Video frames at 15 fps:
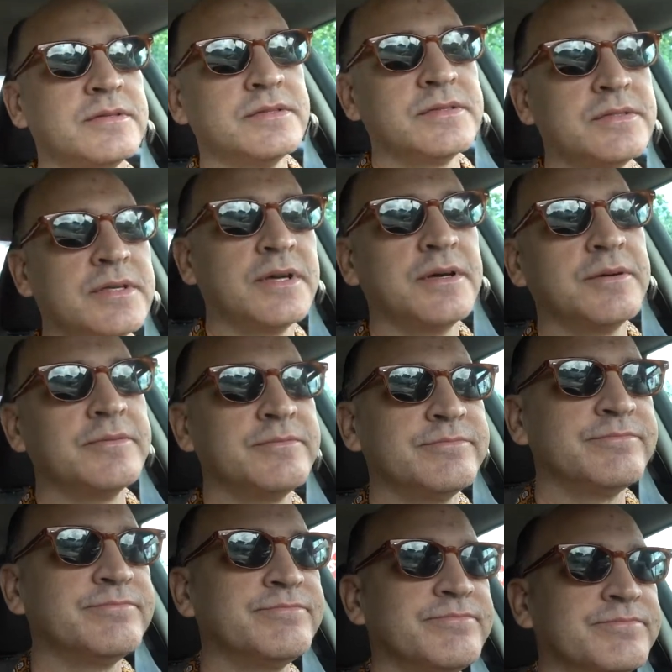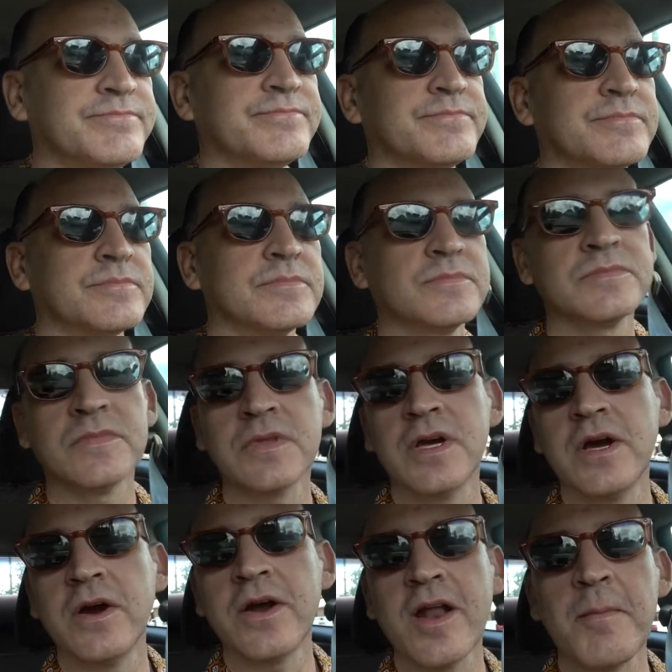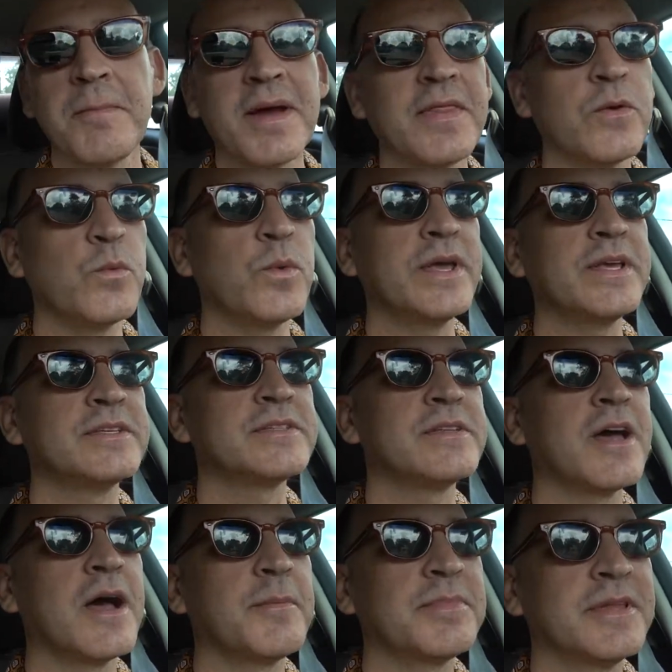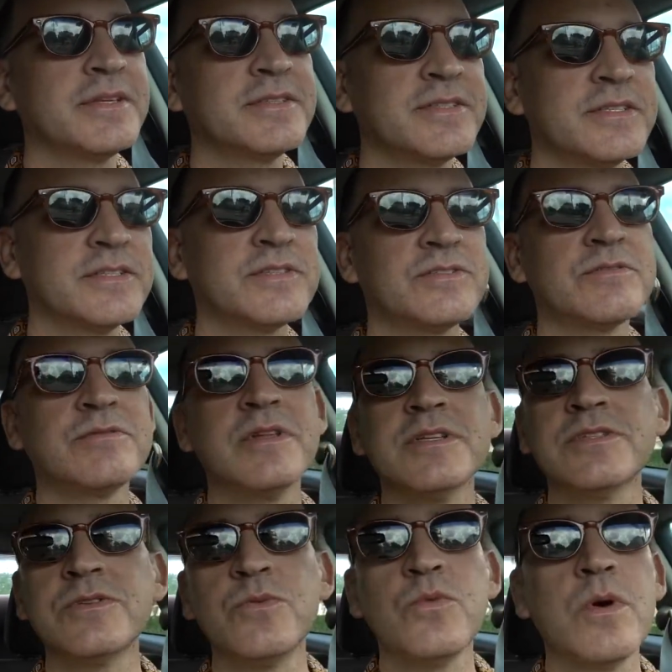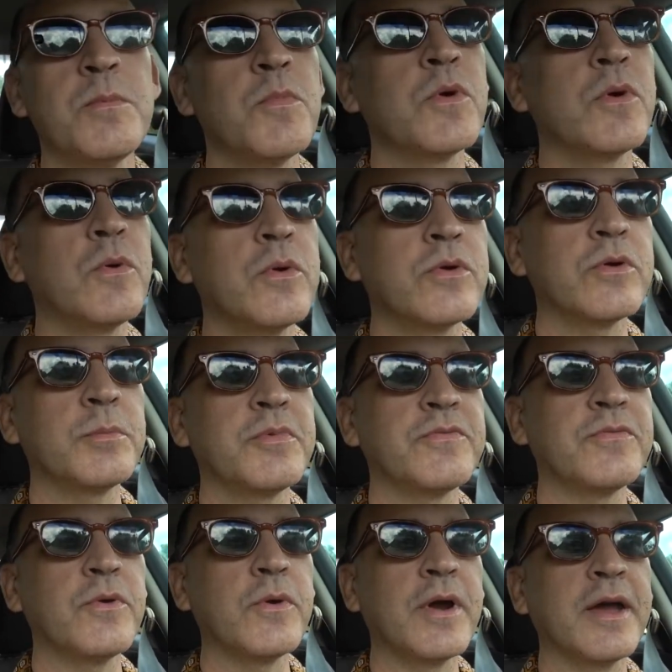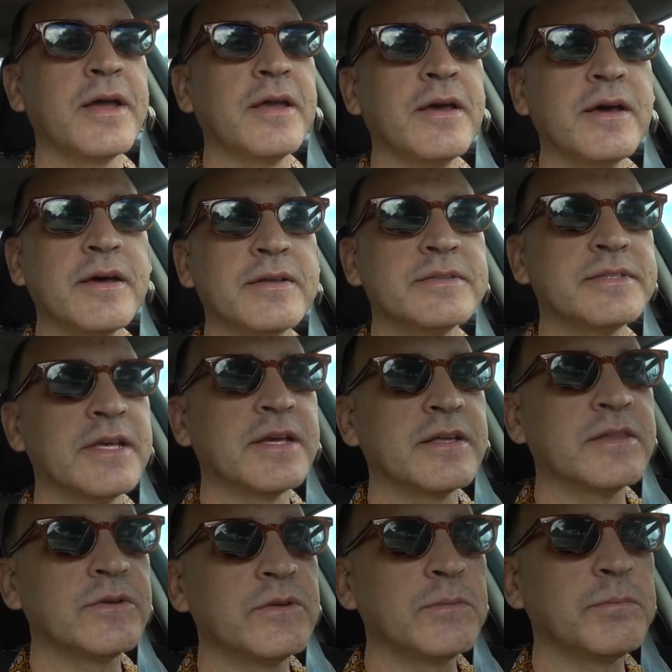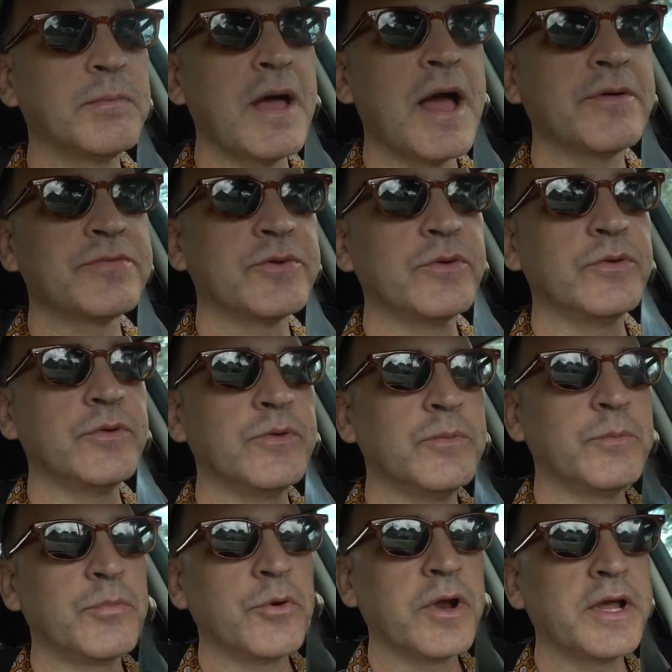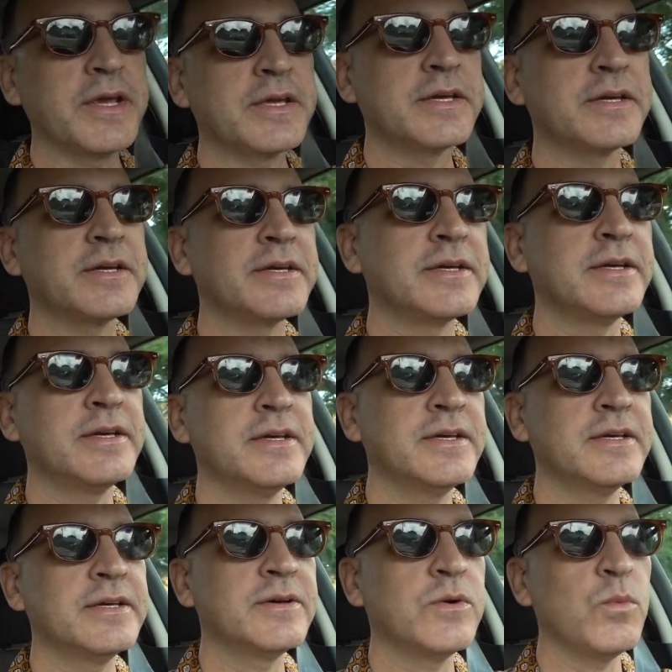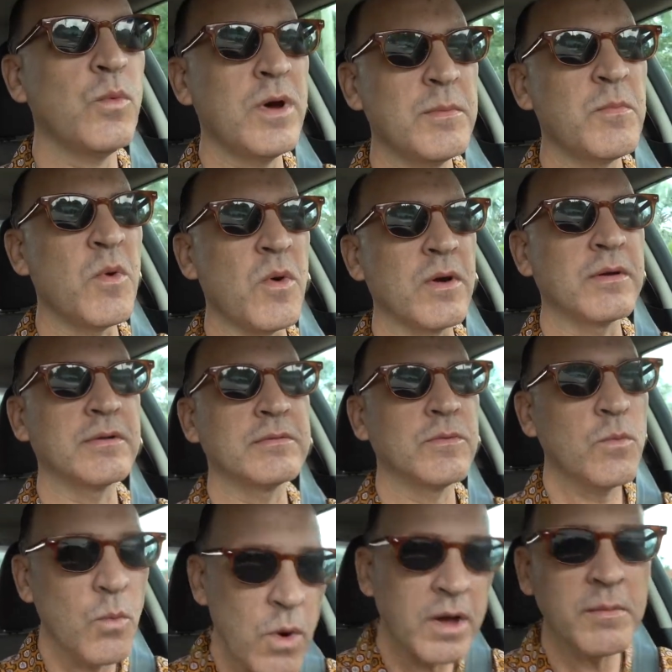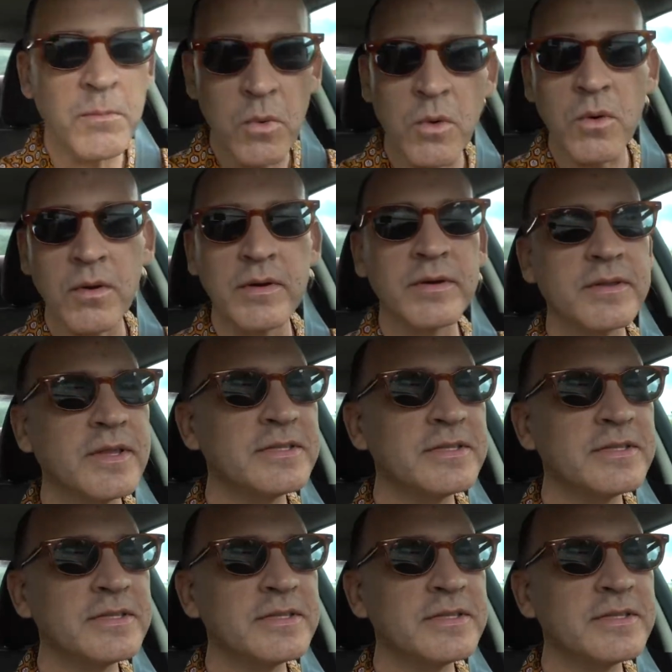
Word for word: So, all right, I'm by the Wingstop. Let's just, let's do one more order before I uh, take a little afternoon break. Huh? One more, one more.